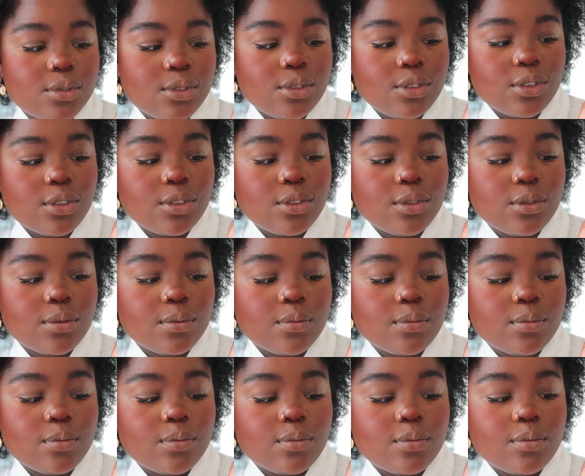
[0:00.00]
just
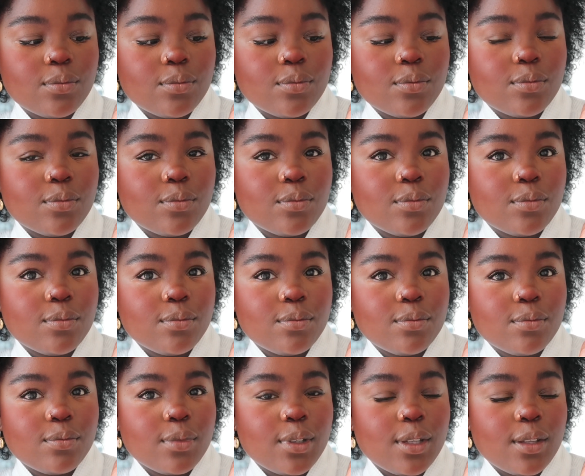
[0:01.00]

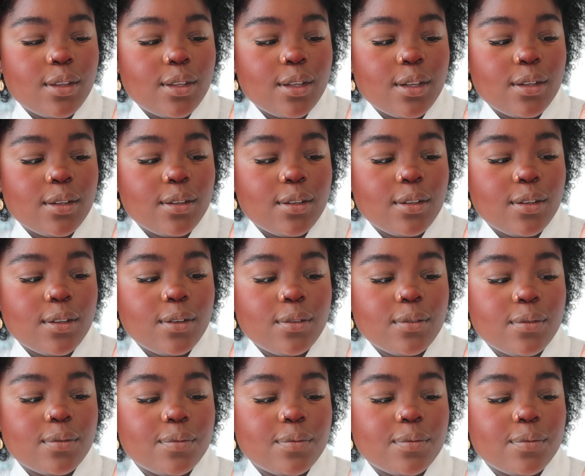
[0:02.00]
in there, you know.